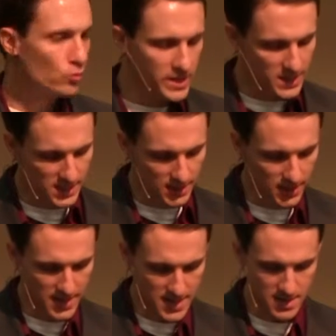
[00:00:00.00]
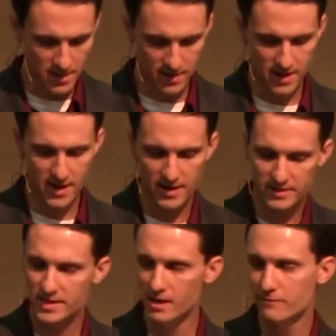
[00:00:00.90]
Recently,
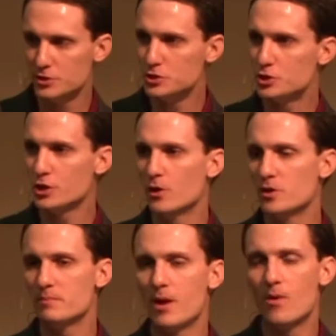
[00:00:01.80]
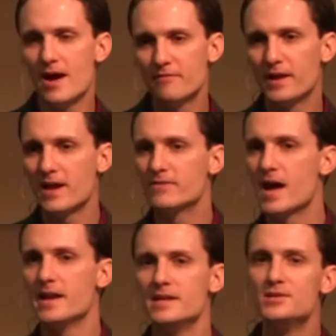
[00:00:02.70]
uh, a television show that my wife and I
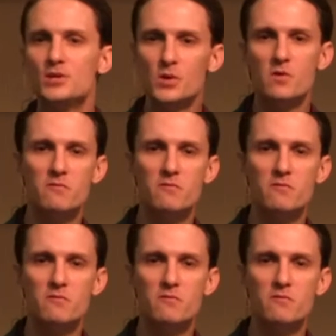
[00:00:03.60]
have gotten into